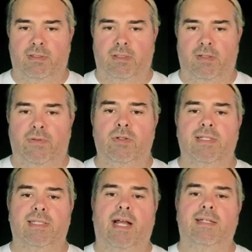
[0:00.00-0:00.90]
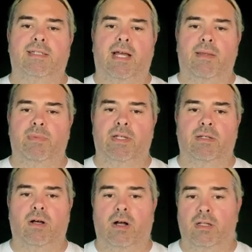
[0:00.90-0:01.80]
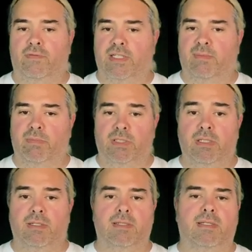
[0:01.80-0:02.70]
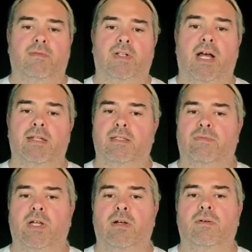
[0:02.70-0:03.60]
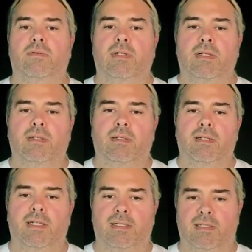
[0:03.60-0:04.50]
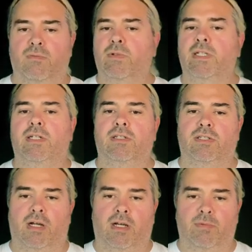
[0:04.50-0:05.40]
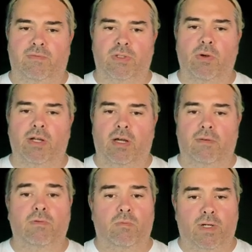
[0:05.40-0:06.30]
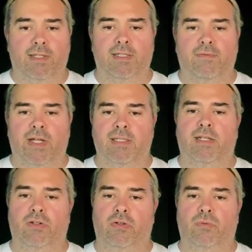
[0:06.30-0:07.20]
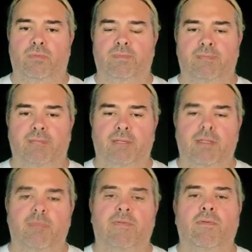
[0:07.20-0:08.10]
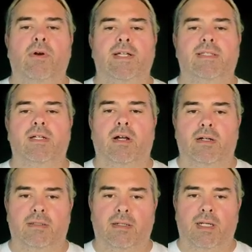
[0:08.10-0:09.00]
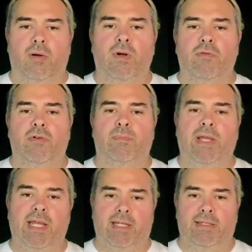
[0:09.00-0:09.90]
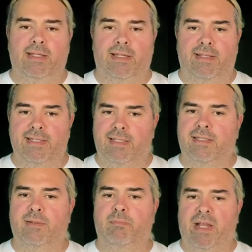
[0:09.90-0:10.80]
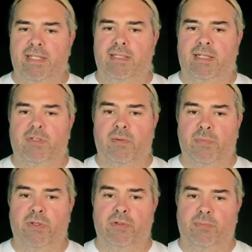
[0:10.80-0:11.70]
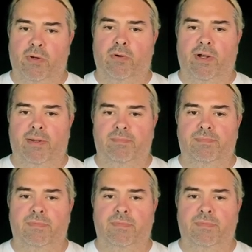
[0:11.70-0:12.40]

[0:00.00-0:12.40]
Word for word: If you decide to type in all of its millions of lines of code, it does a really good job of showing off what the device can do. Before I start, I want to repeat that this is a basic computer program.